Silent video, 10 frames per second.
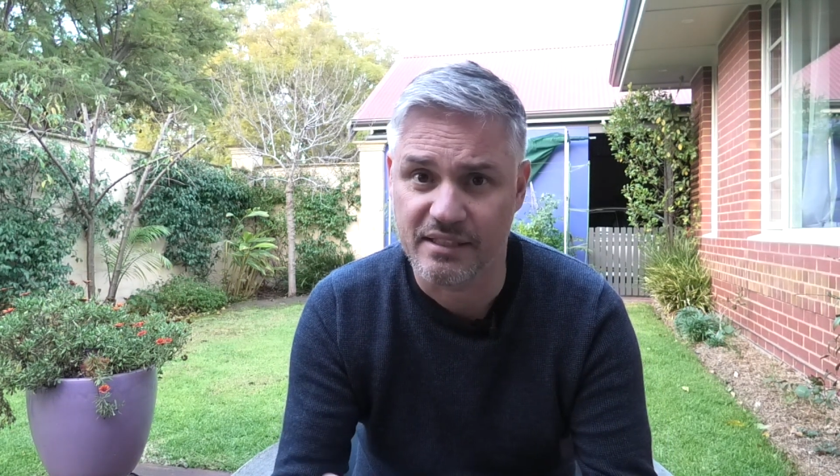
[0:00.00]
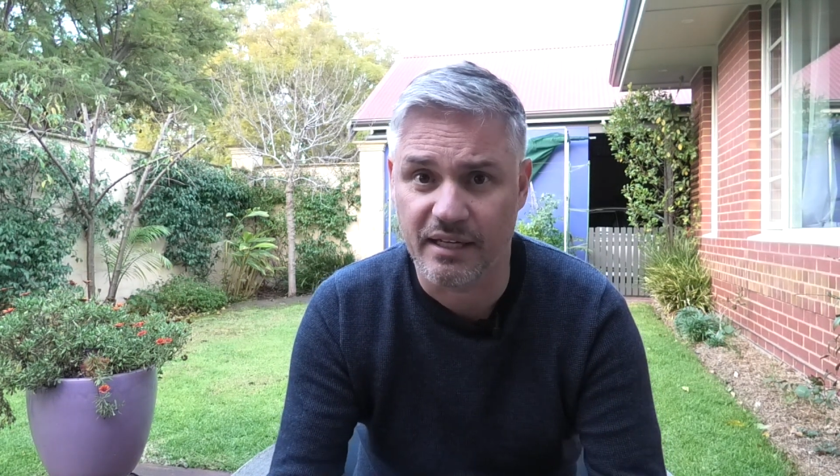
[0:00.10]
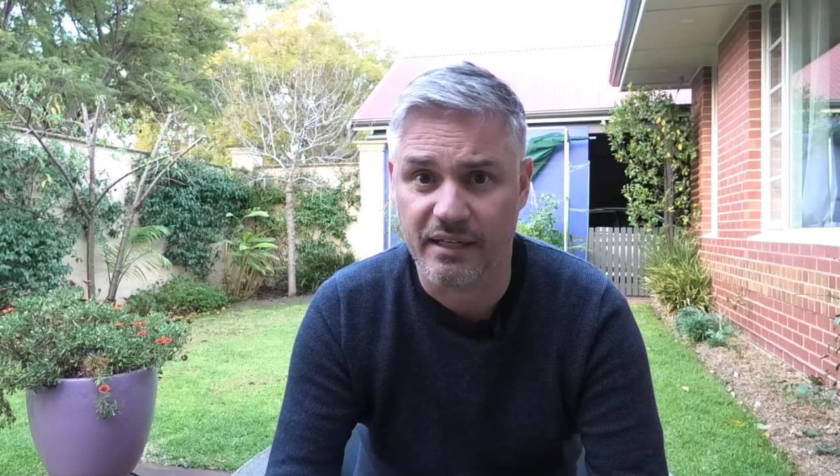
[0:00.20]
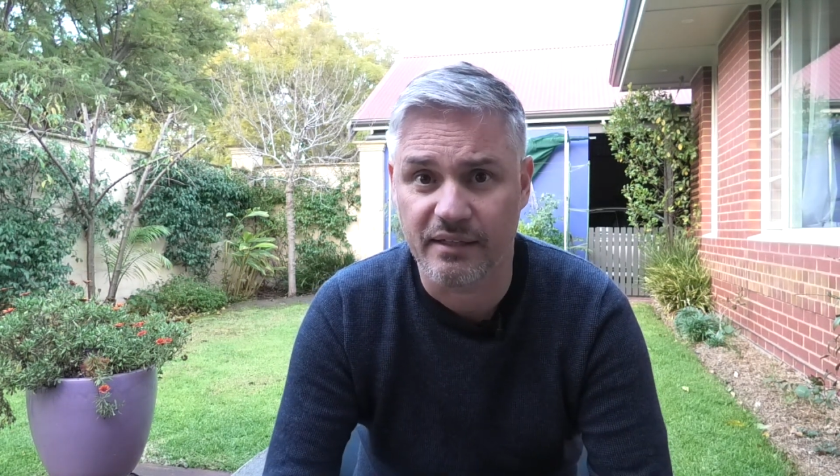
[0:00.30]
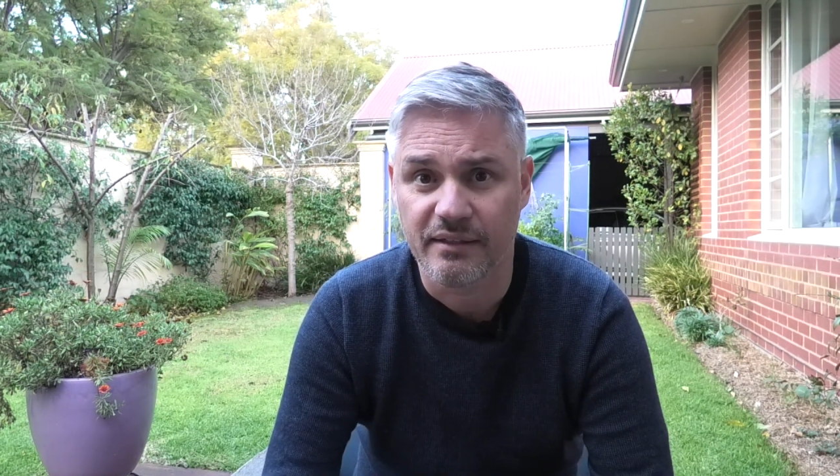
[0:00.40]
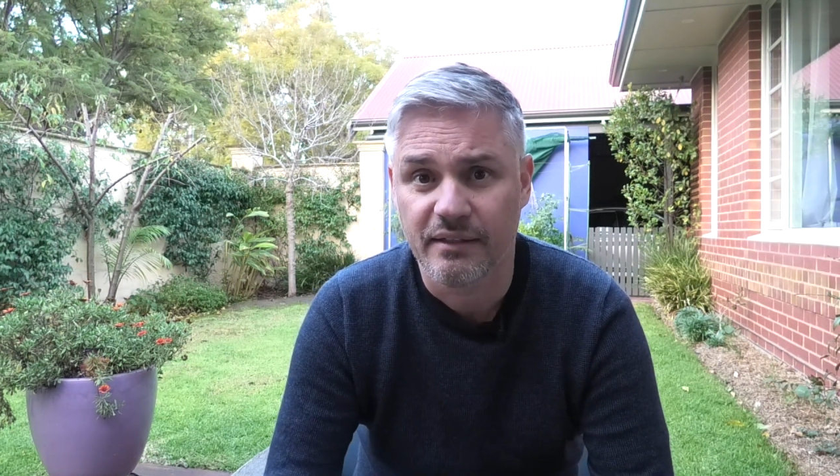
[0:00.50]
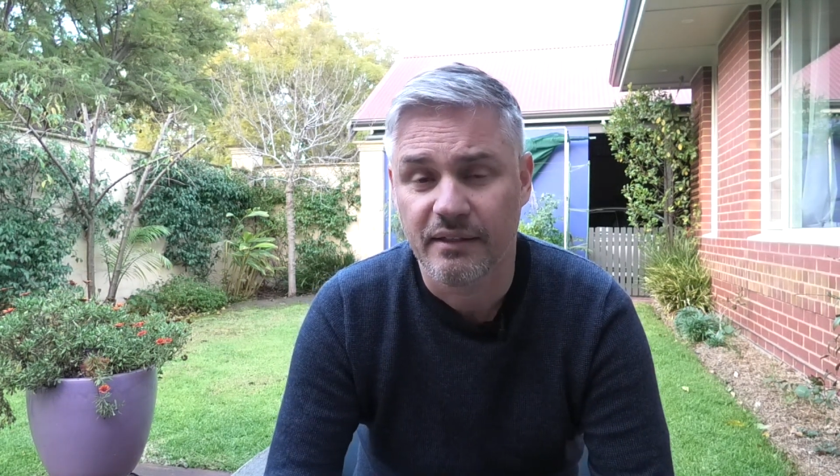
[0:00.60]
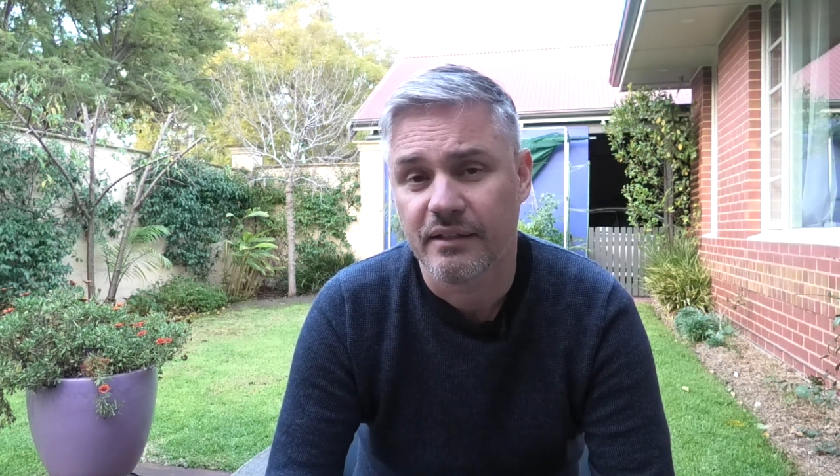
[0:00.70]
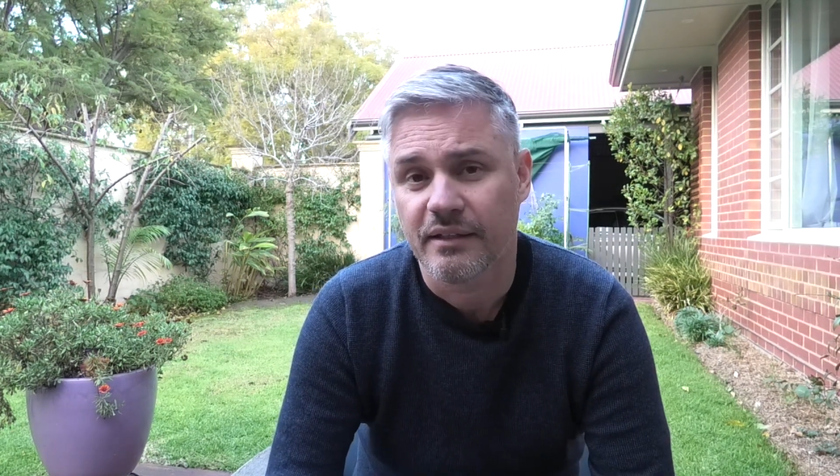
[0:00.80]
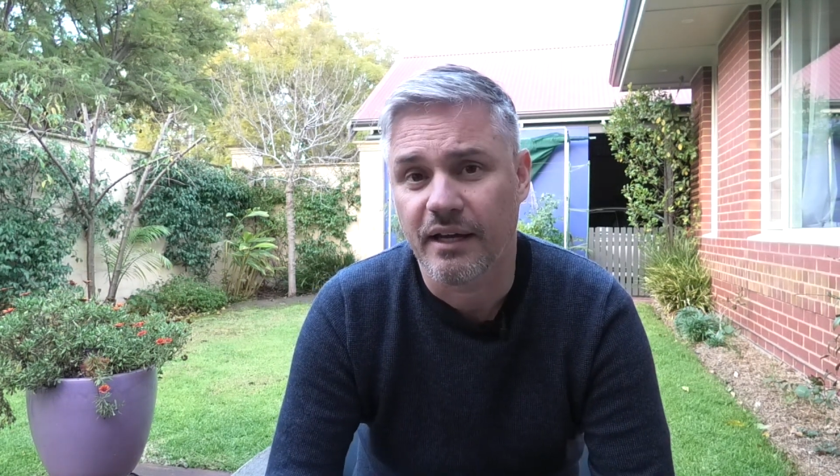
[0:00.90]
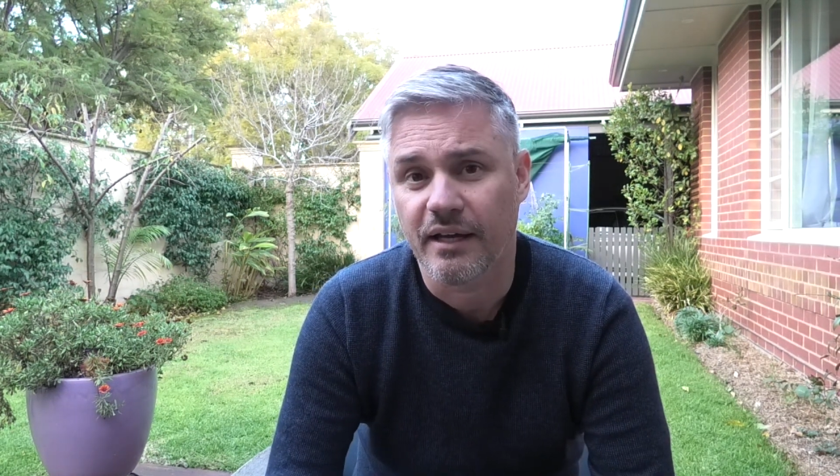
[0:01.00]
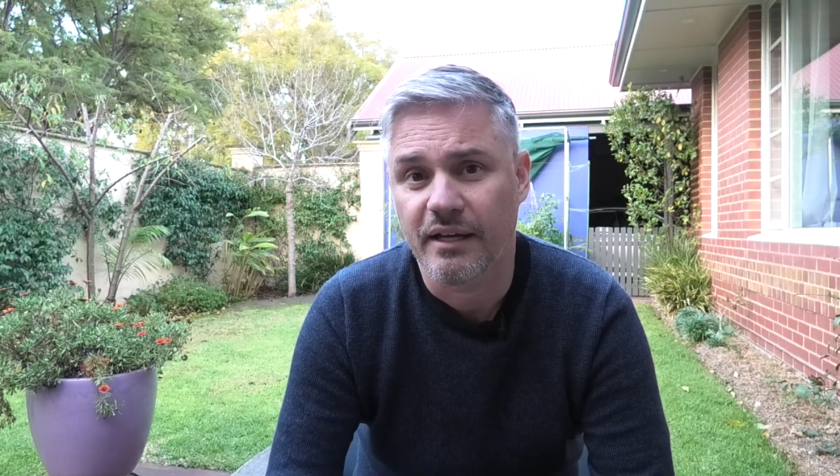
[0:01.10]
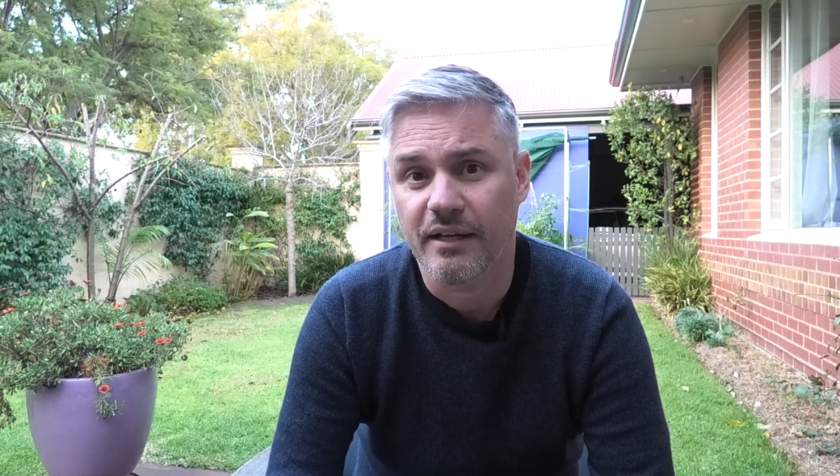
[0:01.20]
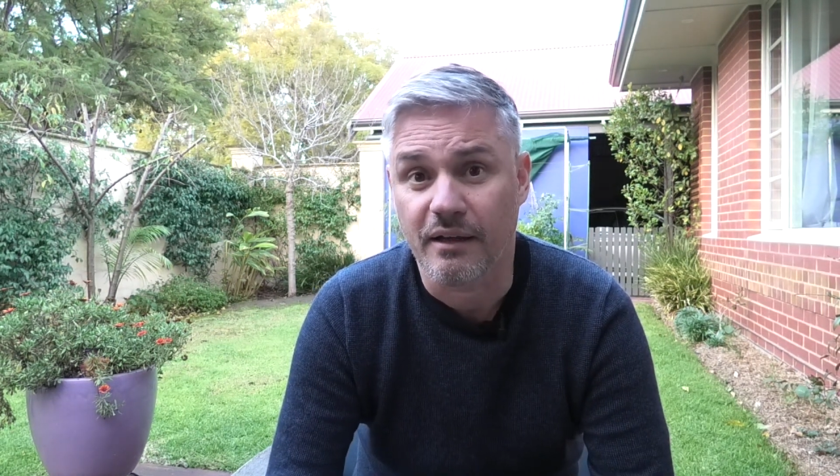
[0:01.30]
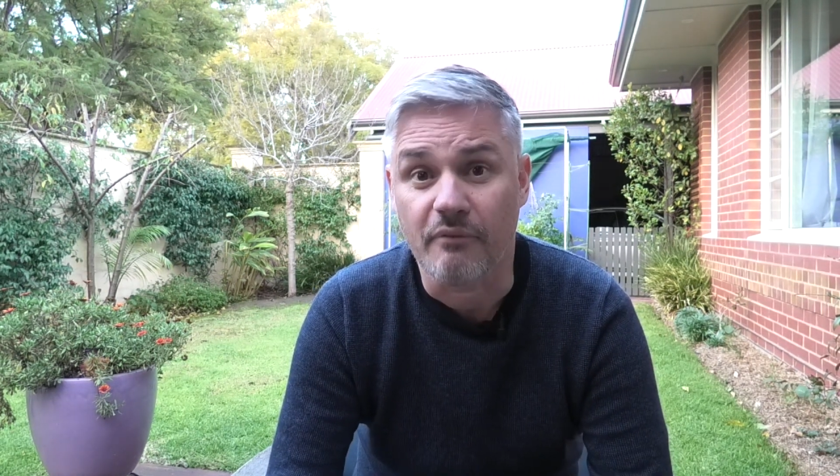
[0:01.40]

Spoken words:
I